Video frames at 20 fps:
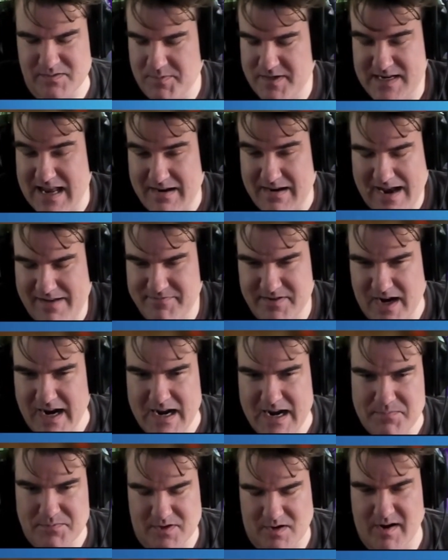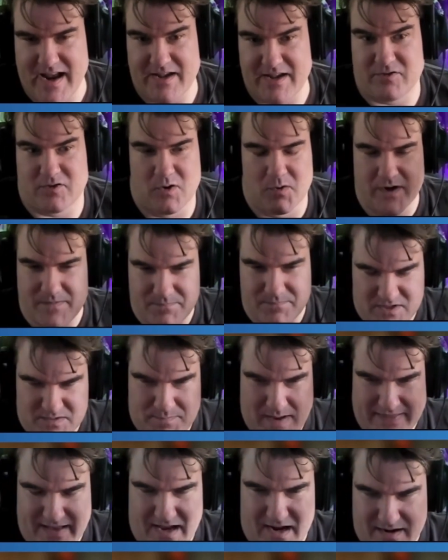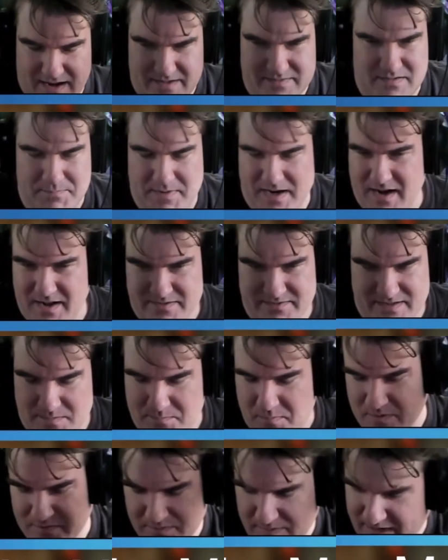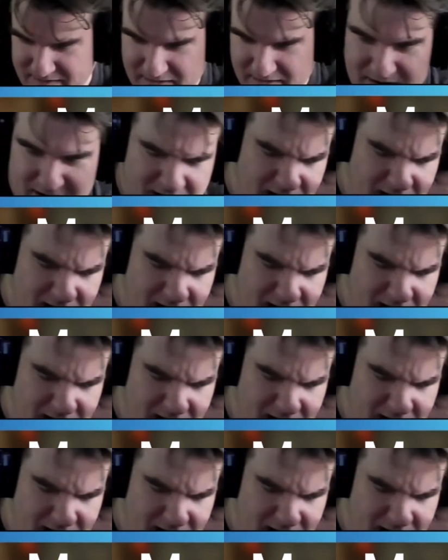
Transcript: We didn't have time, so okay, screw it, just make that cutscene unseeable. So you had to.